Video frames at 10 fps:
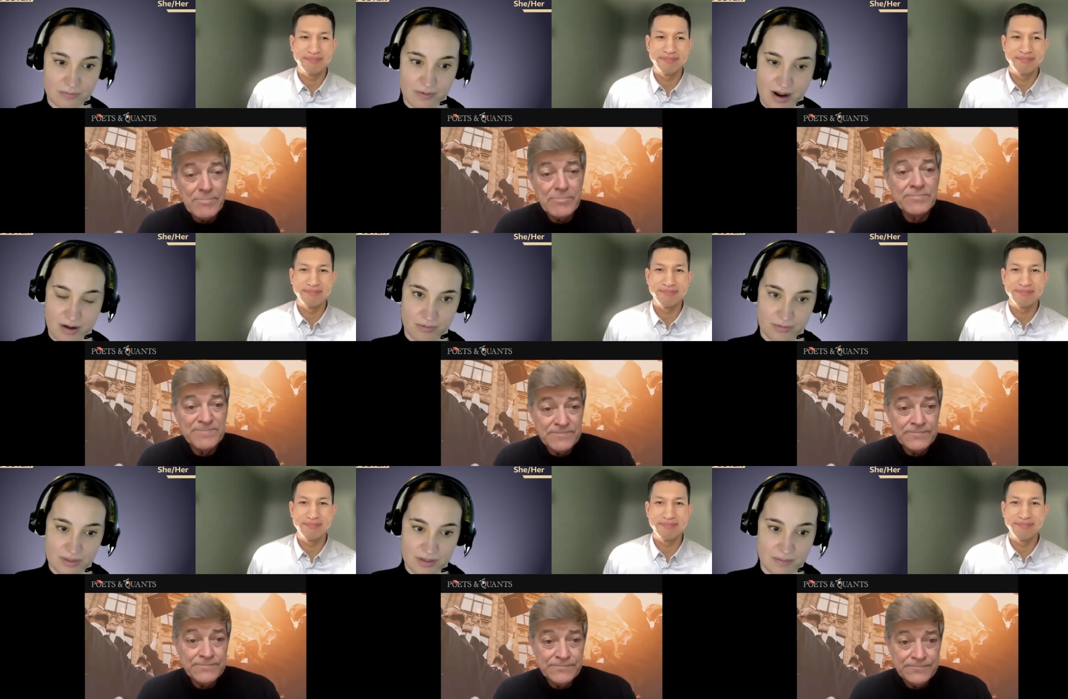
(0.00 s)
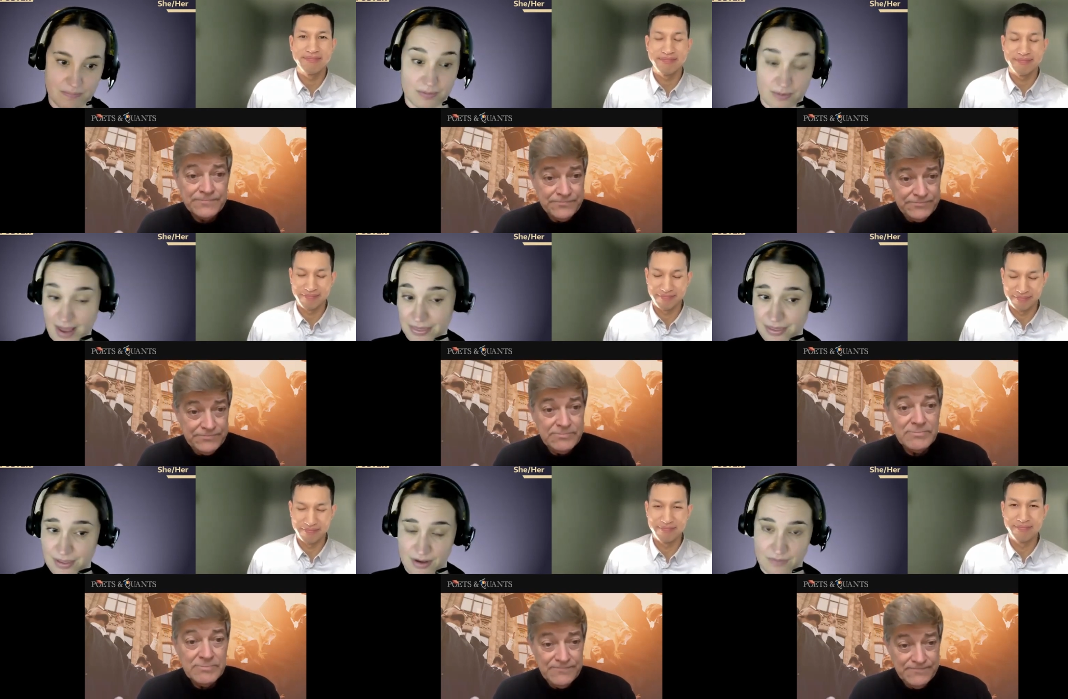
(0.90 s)
Speaker 1: around the
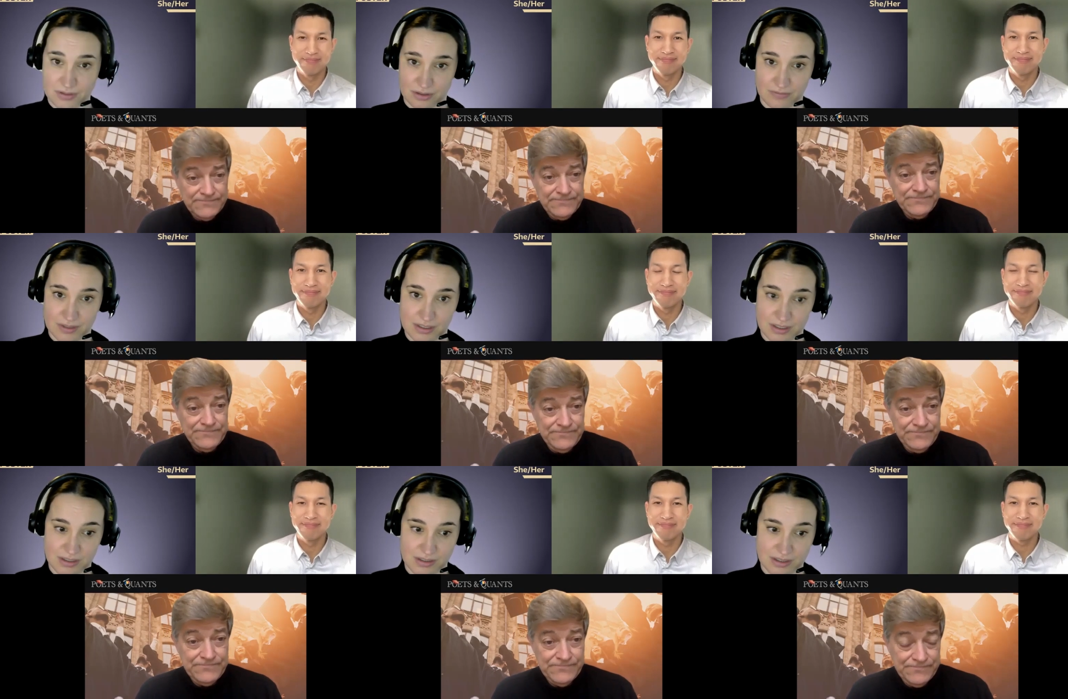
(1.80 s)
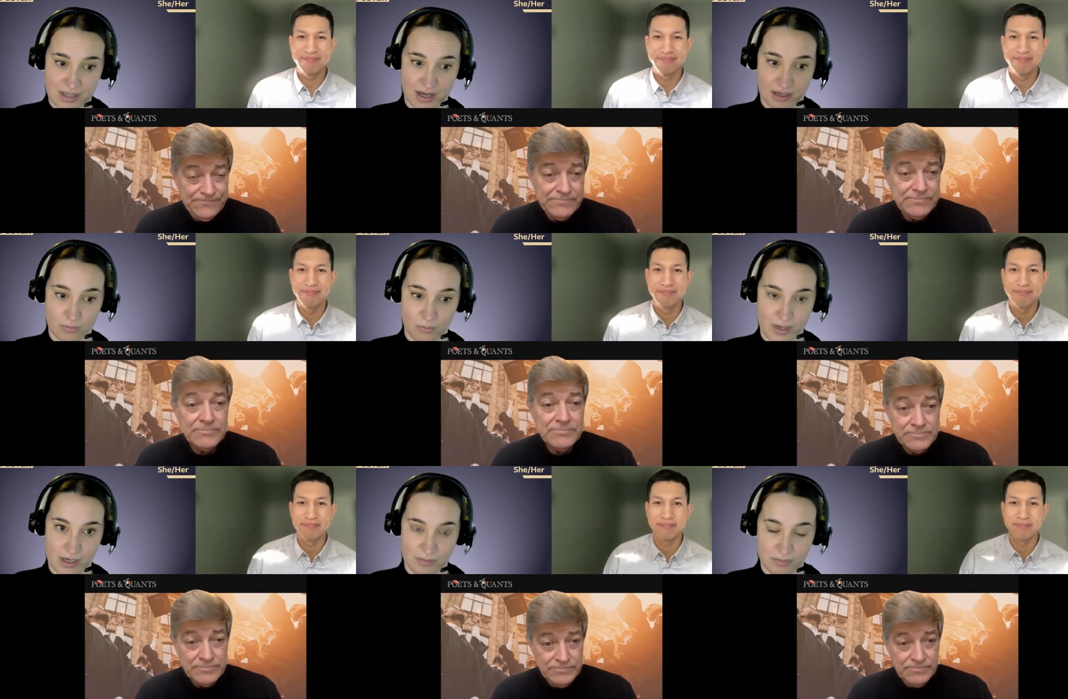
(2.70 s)
breadth of services that
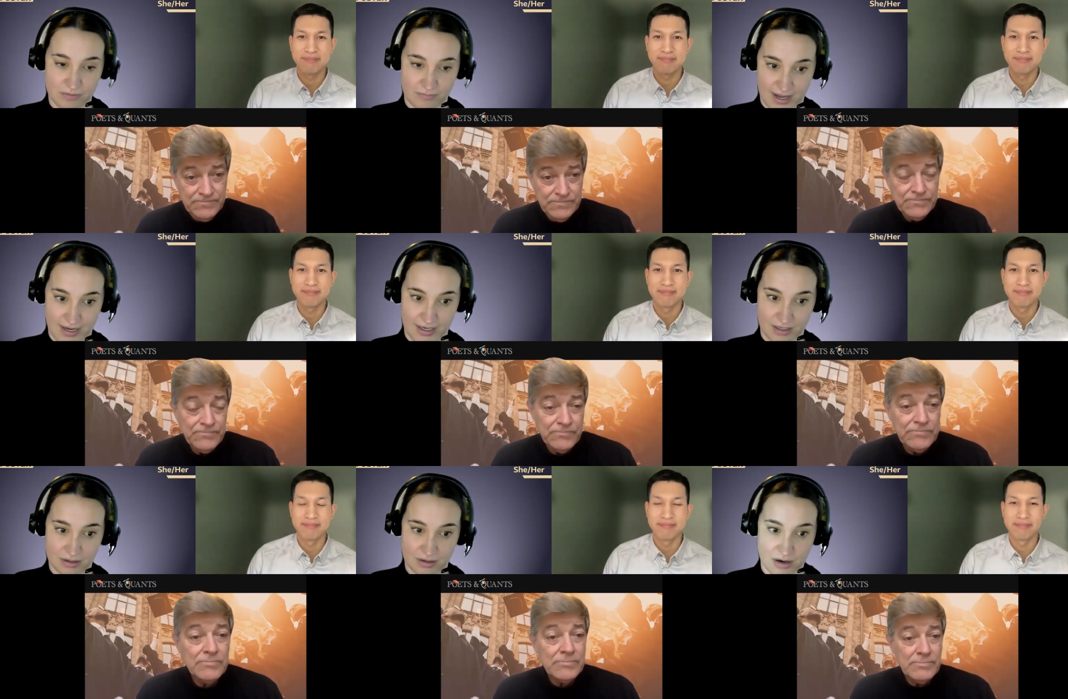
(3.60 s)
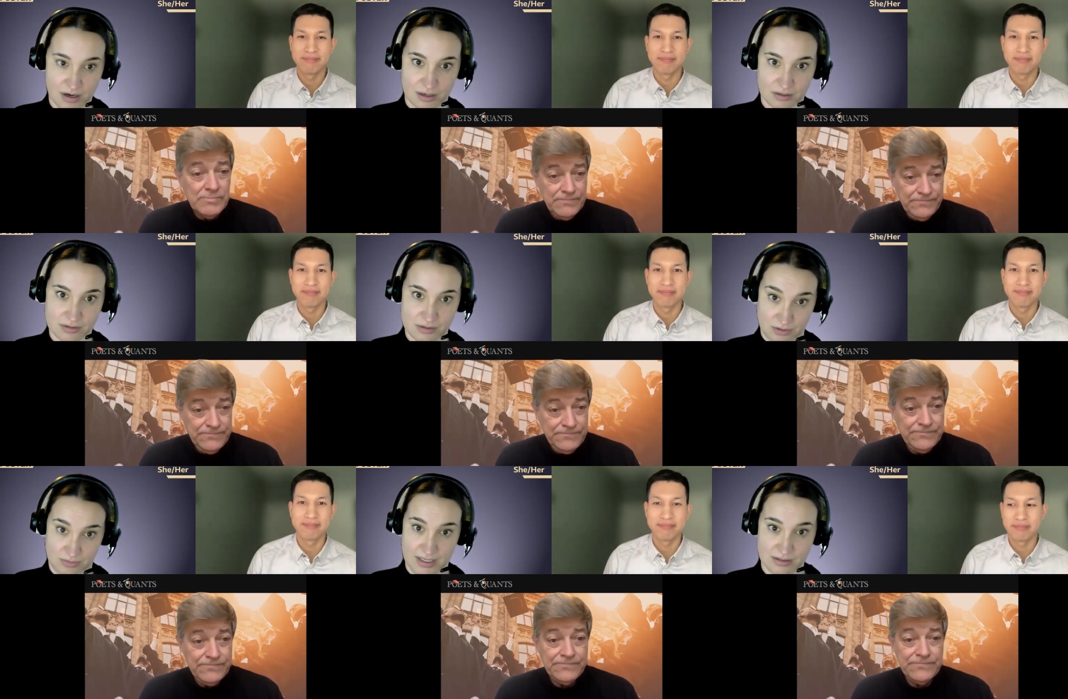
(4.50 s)
we provide our
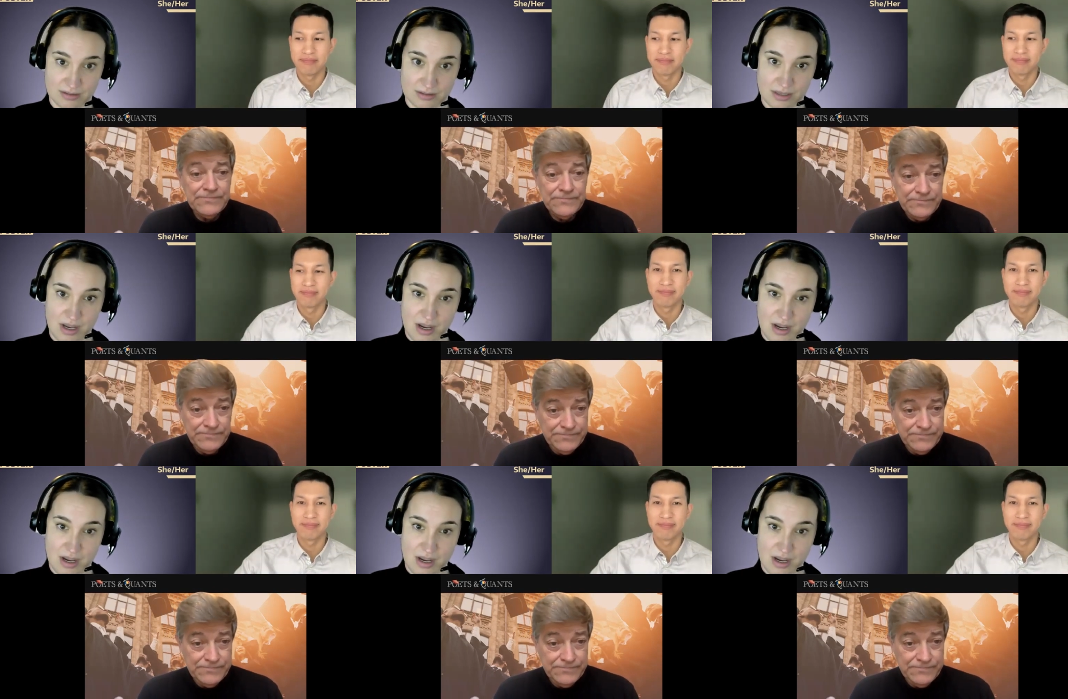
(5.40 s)
students.